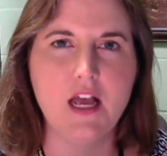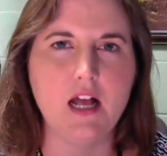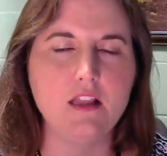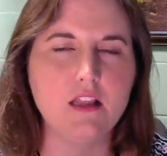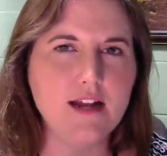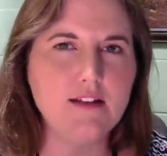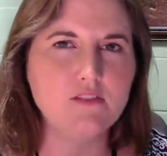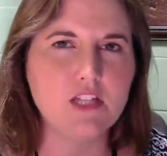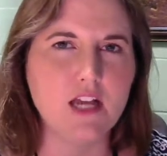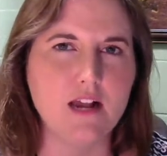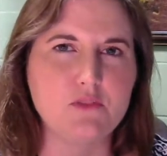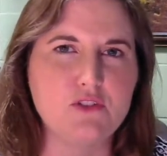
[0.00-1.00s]
A lot of
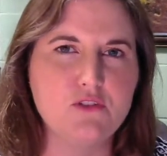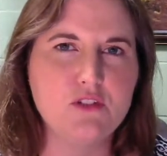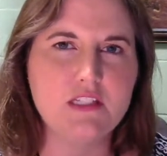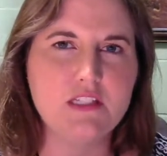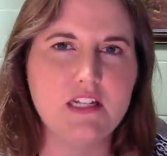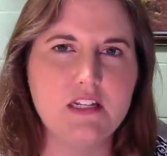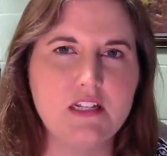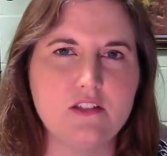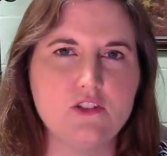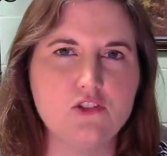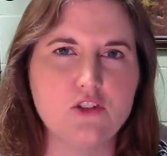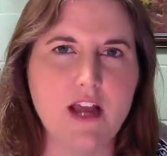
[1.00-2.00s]
times students get in
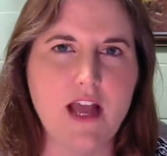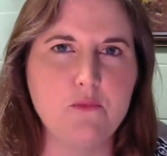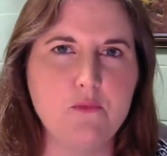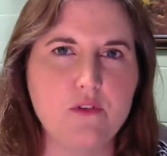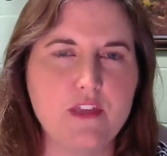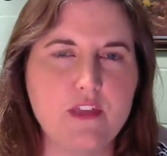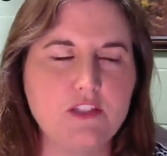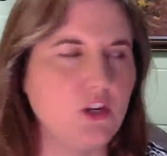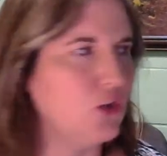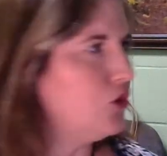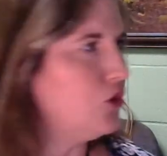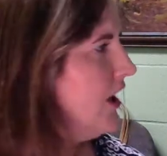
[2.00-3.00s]
this trap where they
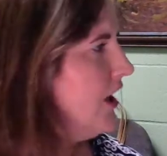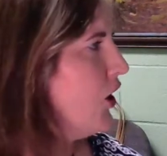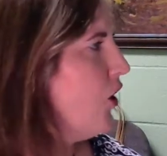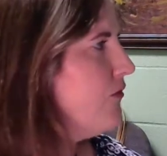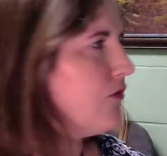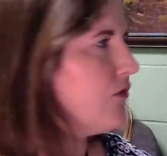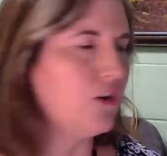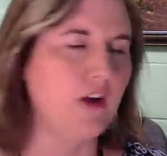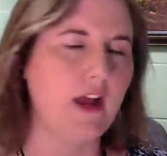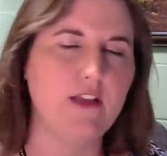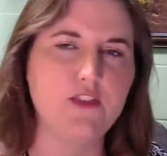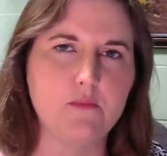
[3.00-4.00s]
start looking over
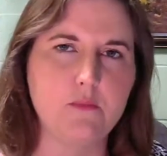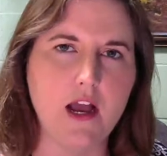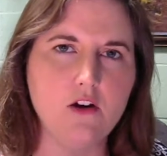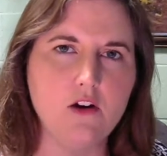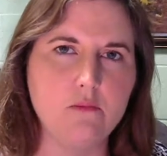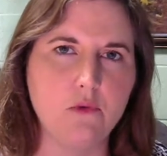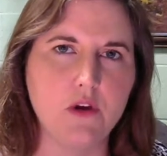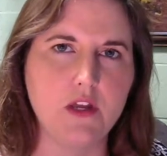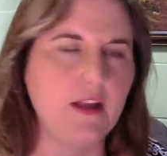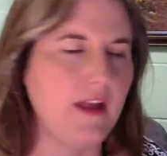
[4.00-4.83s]
at their PowerPoint